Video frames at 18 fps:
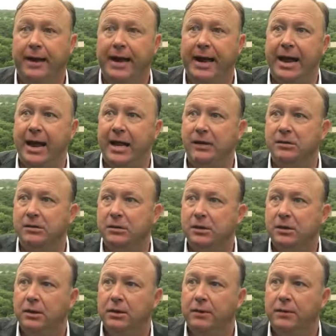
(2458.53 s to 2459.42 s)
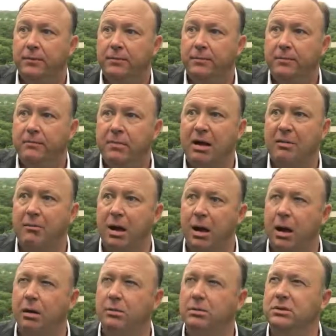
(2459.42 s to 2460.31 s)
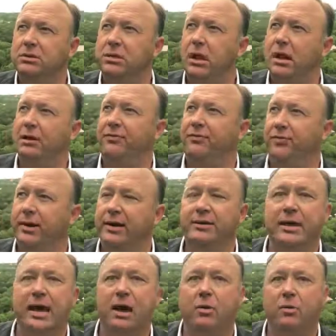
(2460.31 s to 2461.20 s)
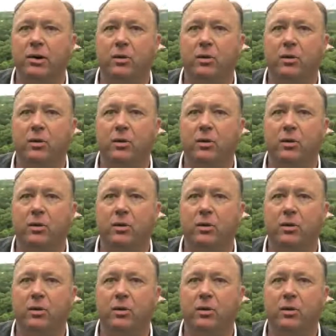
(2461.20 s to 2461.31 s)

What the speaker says: And my mom was like freaked out when